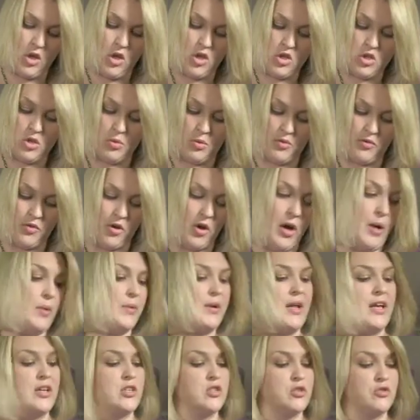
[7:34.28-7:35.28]
So we've got our
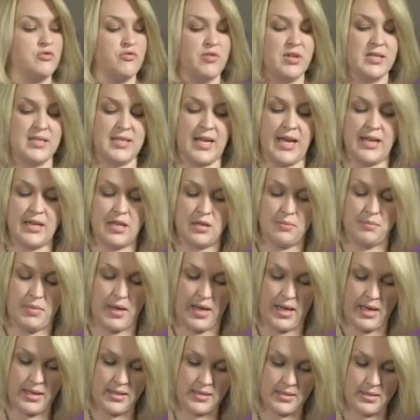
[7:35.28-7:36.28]
nice three-sided
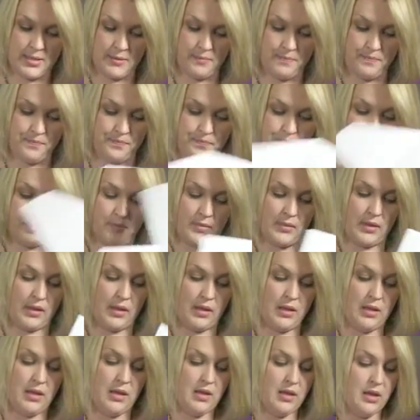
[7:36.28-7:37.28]
base,
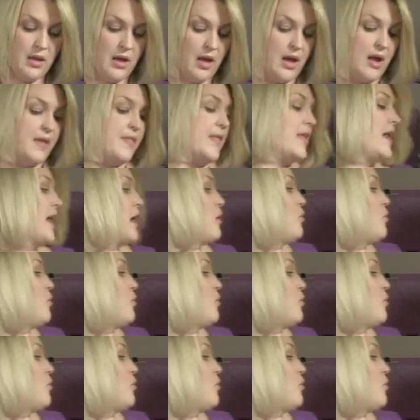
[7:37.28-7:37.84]
and then I